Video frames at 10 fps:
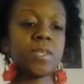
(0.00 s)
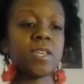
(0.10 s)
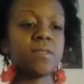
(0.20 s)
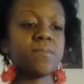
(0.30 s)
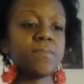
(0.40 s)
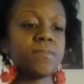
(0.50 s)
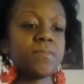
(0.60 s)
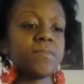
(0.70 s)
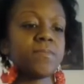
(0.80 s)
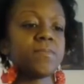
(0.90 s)
Okay.
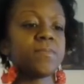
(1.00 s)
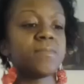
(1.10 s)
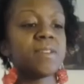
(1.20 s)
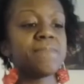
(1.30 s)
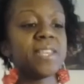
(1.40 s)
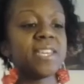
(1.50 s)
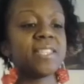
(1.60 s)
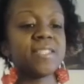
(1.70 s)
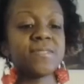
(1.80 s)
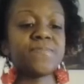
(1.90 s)
I'm
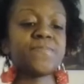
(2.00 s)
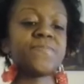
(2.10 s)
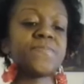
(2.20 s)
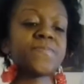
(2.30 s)
liking this.